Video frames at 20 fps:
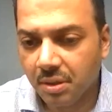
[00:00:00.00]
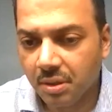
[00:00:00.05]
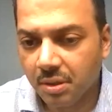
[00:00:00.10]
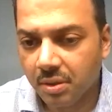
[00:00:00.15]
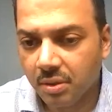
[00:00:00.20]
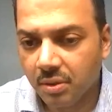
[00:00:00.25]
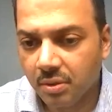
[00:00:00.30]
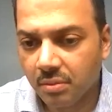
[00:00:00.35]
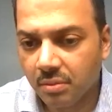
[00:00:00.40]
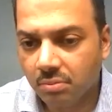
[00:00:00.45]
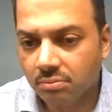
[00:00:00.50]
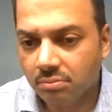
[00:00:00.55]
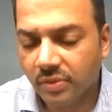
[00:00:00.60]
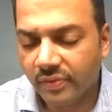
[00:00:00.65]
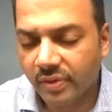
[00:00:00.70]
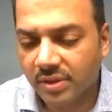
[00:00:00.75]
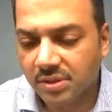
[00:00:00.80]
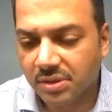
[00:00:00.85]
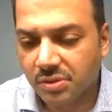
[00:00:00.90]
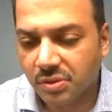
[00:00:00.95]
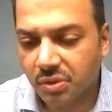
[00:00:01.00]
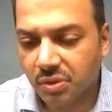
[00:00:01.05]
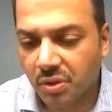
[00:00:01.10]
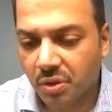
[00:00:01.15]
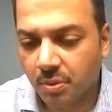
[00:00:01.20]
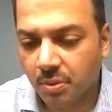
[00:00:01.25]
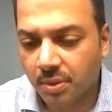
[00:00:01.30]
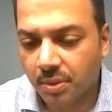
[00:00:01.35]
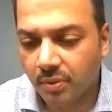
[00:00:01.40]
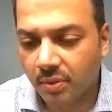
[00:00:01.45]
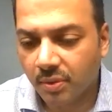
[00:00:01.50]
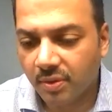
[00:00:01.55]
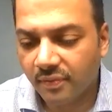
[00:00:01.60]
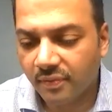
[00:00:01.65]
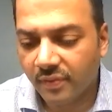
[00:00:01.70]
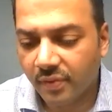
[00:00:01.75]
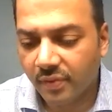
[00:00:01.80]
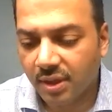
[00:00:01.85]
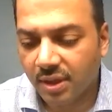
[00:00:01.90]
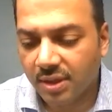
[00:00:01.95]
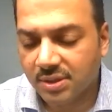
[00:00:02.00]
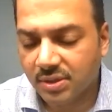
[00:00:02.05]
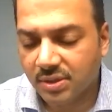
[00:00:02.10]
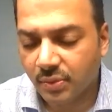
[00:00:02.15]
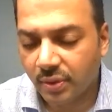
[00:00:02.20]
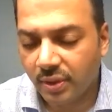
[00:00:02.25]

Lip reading: the fastest growing economy in the world for the next